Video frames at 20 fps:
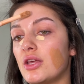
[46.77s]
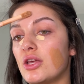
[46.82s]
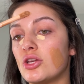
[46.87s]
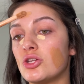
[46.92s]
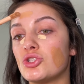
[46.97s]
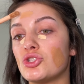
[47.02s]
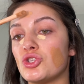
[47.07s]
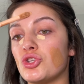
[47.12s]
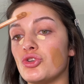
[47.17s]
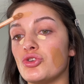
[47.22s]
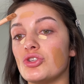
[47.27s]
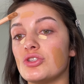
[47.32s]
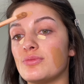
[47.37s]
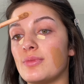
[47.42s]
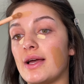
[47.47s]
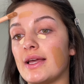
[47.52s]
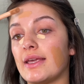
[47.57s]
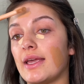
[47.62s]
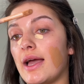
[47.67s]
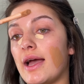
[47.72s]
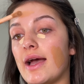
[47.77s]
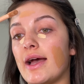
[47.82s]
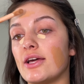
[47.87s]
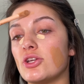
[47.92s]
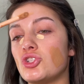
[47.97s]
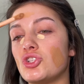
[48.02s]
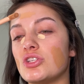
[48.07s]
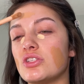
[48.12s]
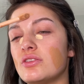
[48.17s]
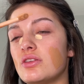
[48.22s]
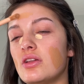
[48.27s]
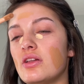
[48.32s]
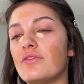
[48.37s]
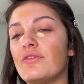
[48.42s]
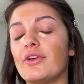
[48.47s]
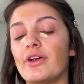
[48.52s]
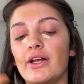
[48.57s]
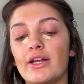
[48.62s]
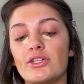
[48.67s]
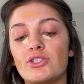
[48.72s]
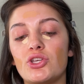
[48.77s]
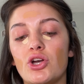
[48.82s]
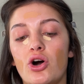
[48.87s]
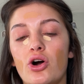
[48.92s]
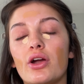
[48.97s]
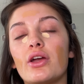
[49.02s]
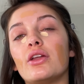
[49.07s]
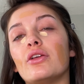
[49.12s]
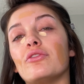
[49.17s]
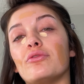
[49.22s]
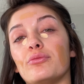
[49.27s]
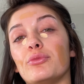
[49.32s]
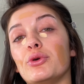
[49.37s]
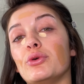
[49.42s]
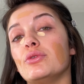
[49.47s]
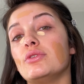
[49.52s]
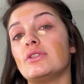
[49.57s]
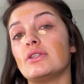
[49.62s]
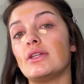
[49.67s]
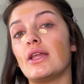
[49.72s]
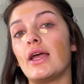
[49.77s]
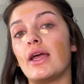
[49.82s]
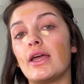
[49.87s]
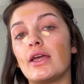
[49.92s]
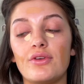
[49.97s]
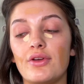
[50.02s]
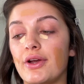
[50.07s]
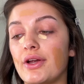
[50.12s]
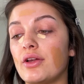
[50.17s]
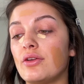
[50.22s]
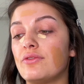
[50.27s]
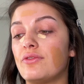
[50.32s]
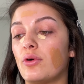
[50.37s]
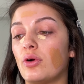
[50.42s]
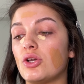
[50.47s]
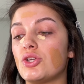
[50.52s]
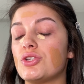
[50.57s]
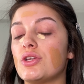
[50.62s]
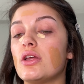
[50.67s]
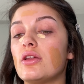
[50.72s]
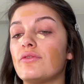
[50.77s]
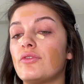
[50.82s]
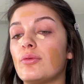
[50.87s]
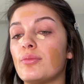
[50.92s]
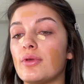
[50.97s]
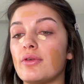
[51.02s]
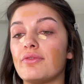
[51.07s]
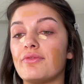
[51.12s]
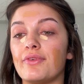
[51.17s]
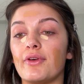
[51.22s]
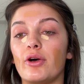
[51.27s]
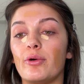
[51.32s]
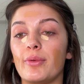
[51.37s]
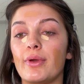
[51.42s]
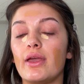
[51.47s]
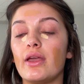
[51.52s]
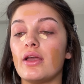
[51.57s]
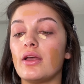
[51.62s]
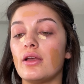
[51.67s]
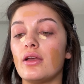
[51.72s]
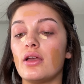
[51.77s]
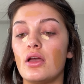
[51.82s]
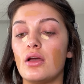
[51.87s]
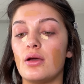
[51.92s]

Excuse my cat. She's in a very talkative mood today. Very unfortunate for me filming.